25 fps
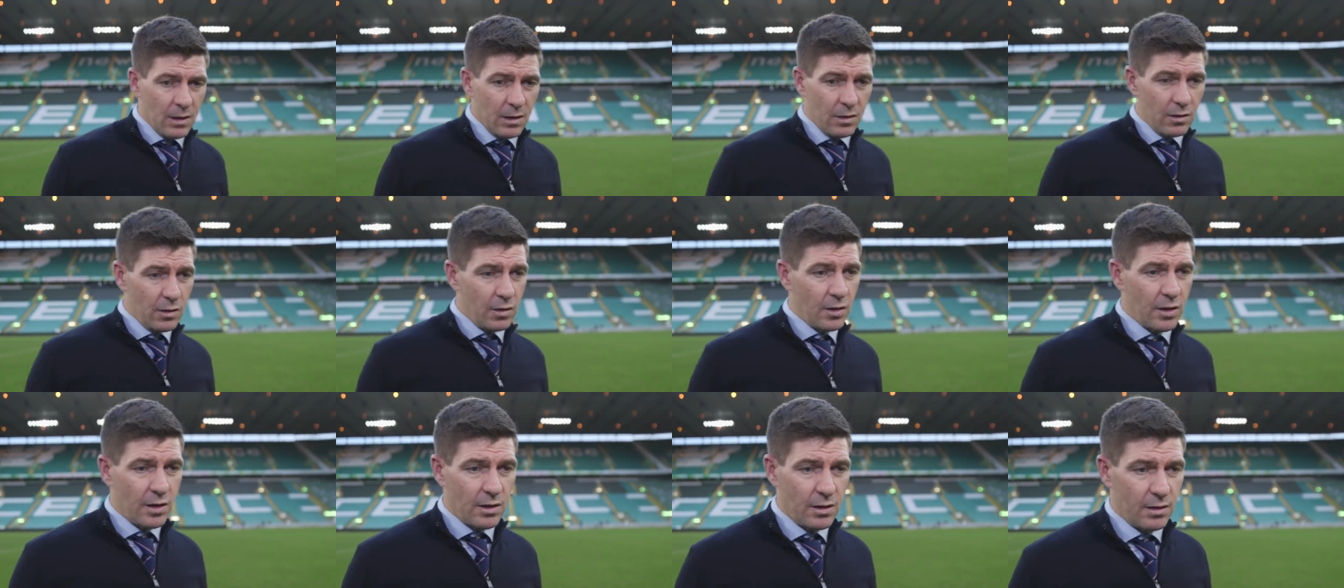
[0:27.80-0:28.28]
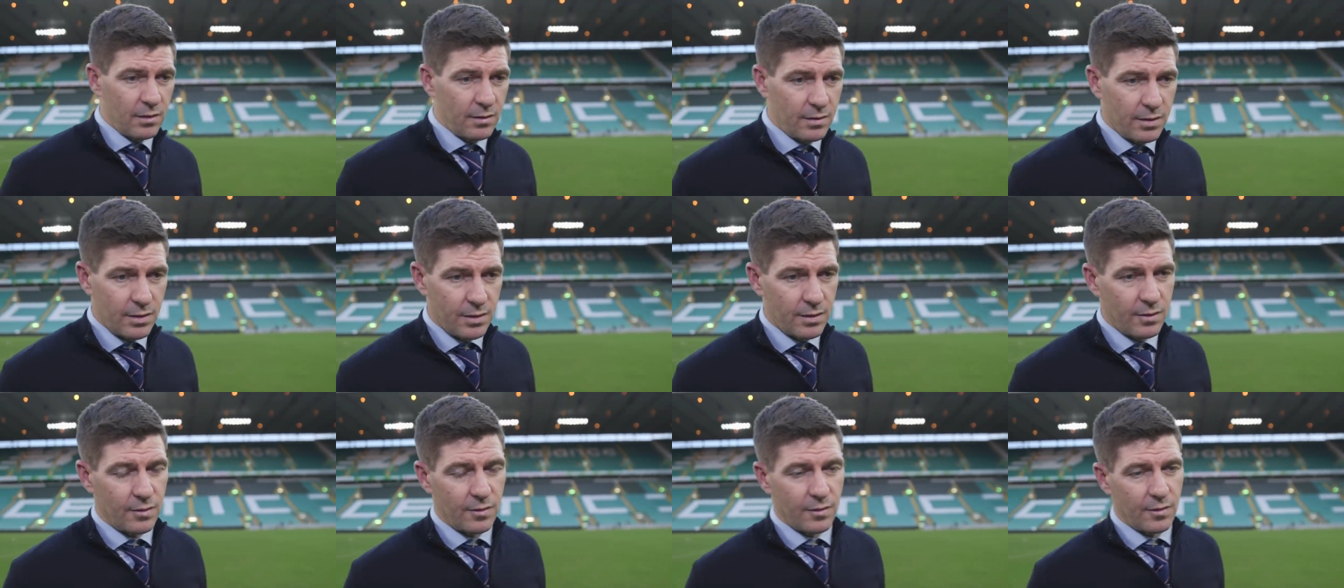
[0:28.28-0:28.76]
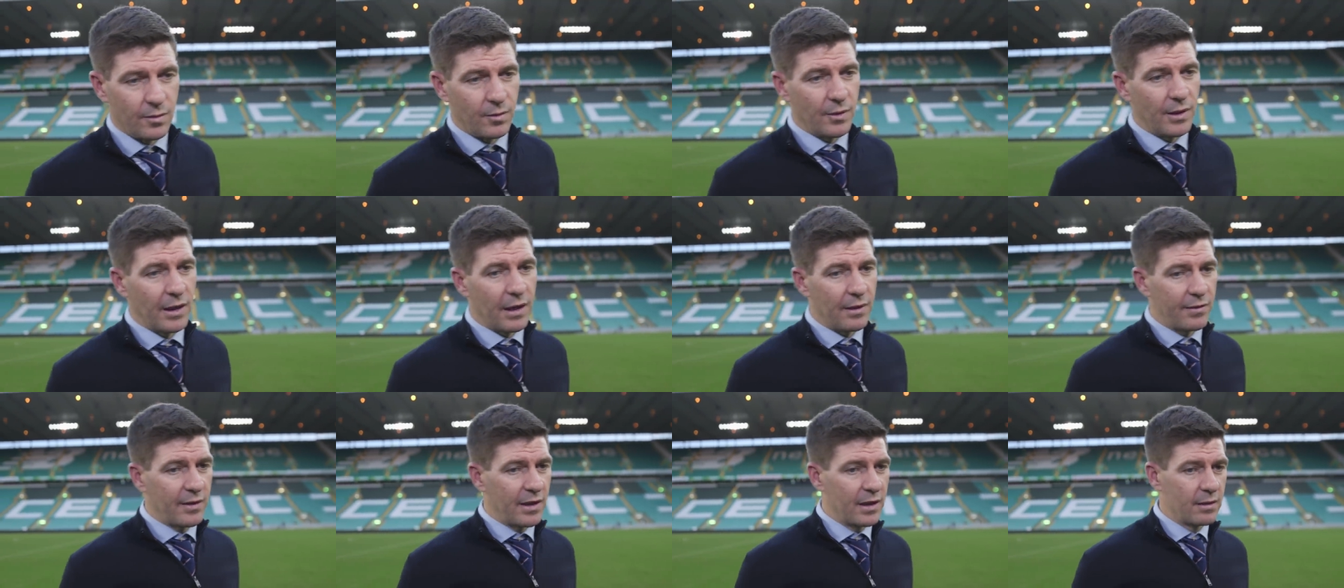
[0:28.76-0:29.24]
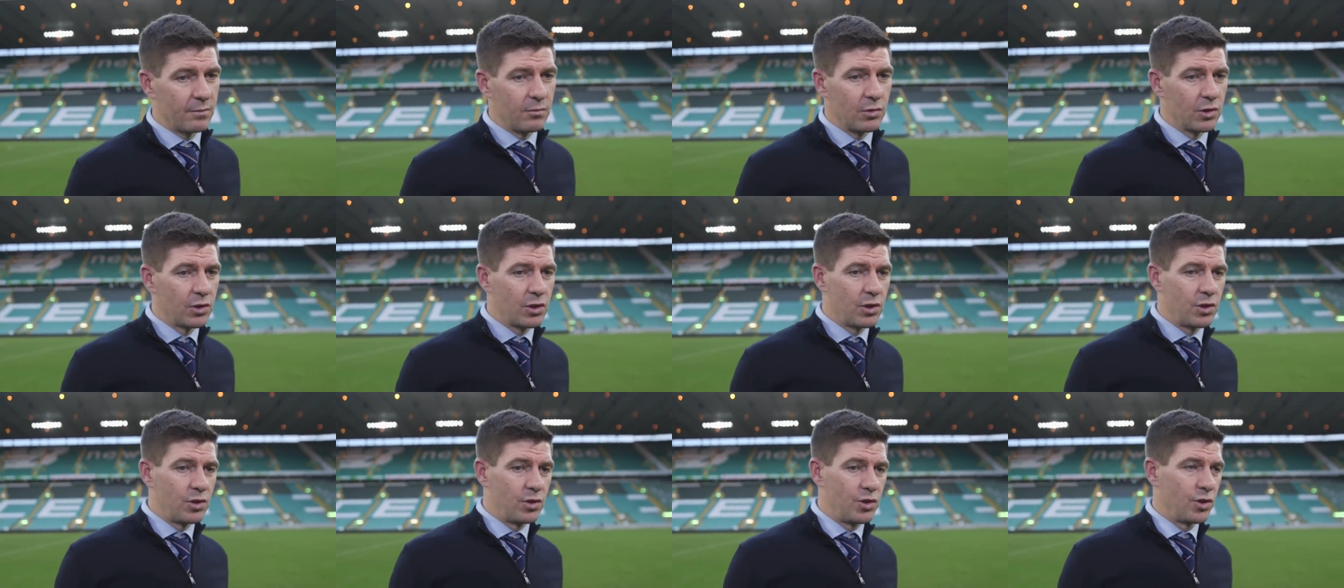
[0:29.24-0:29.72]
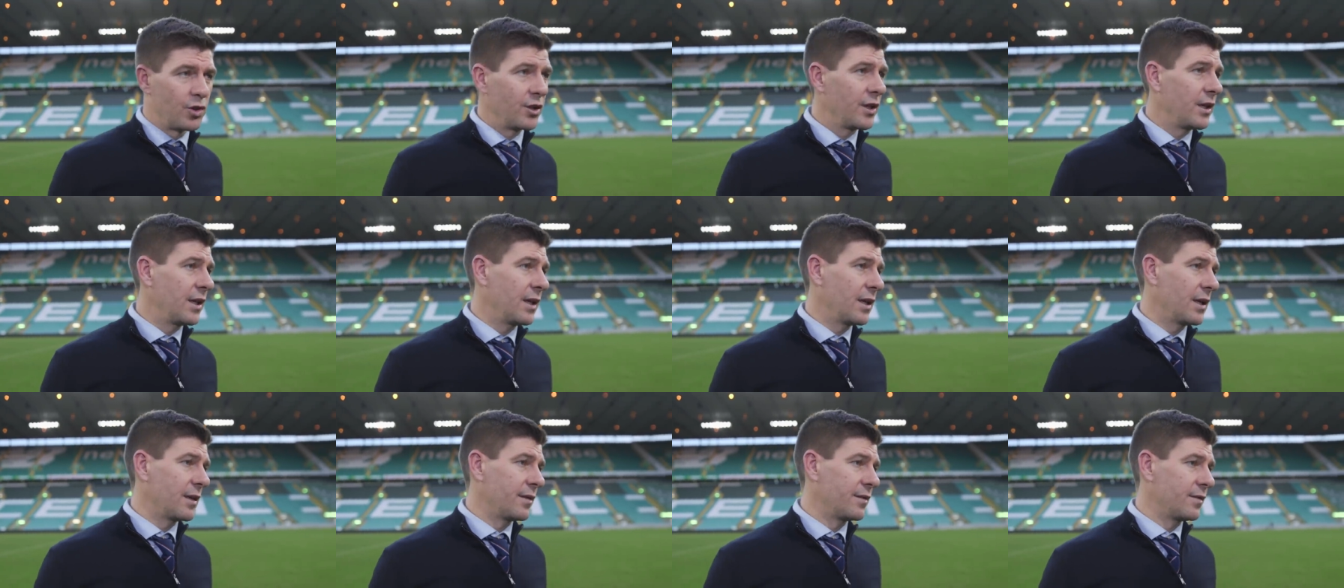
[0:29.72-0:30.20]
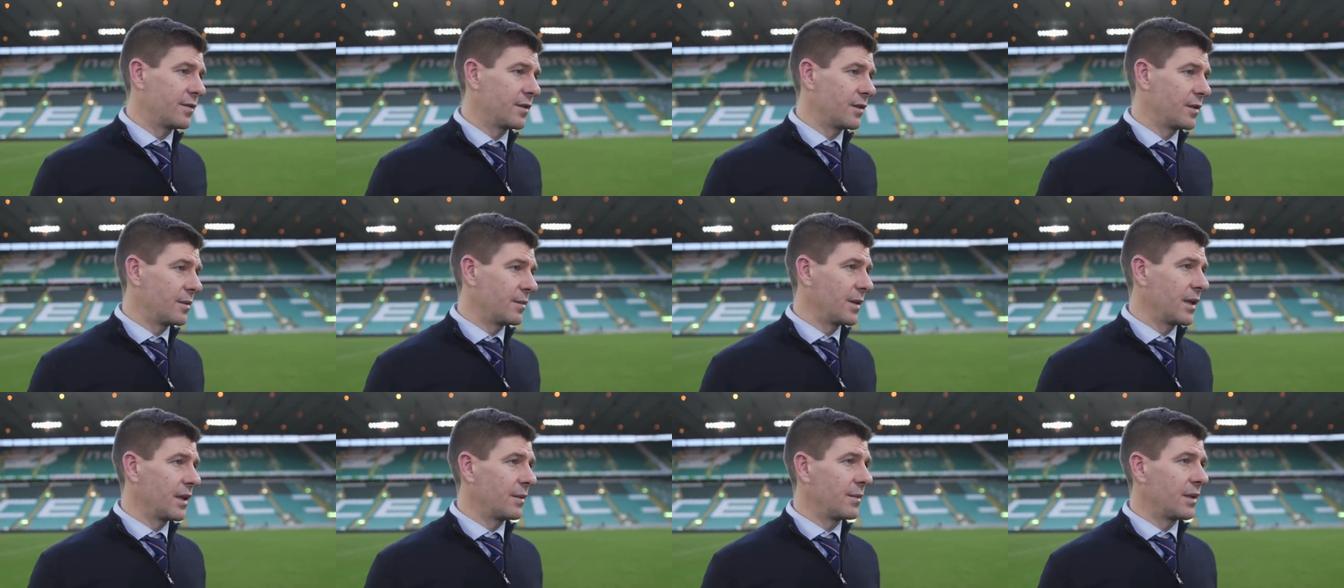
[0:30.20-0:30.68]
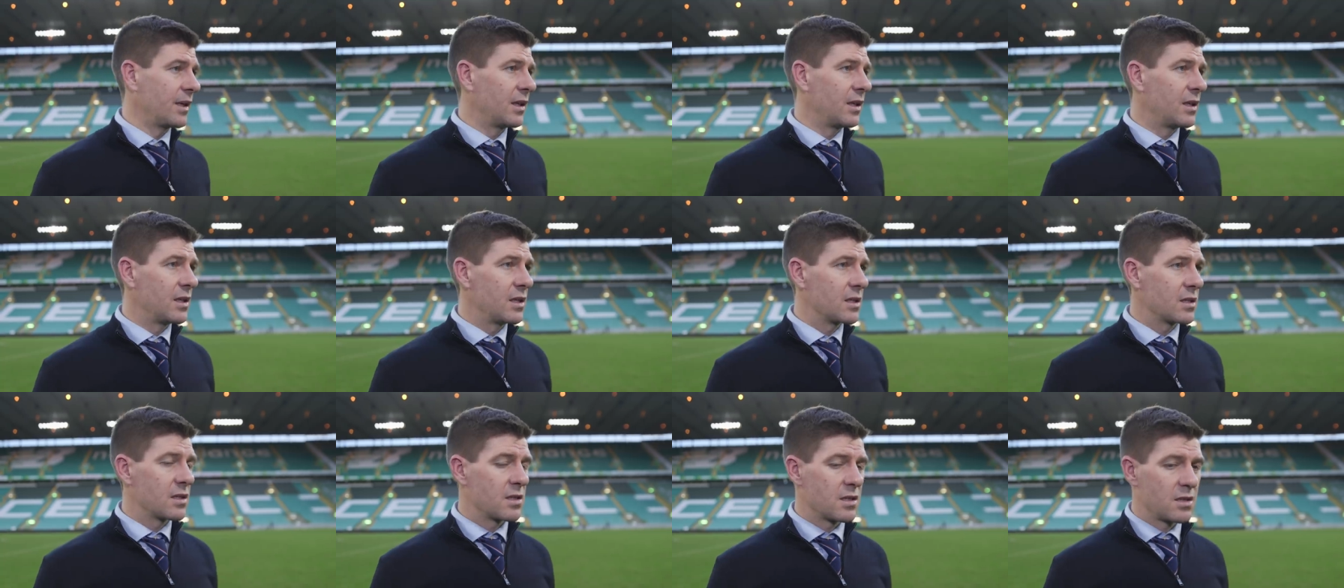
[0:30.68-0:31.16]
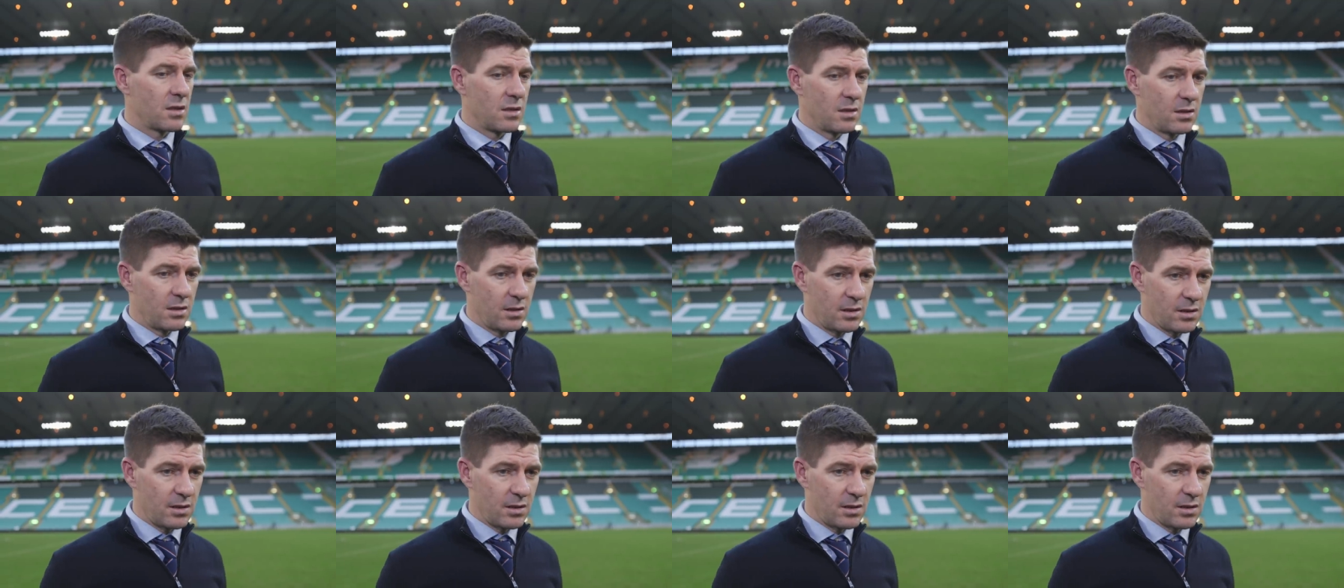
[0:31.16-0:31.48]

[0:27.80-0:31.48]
Look, we haven't had much joy here for many, many years.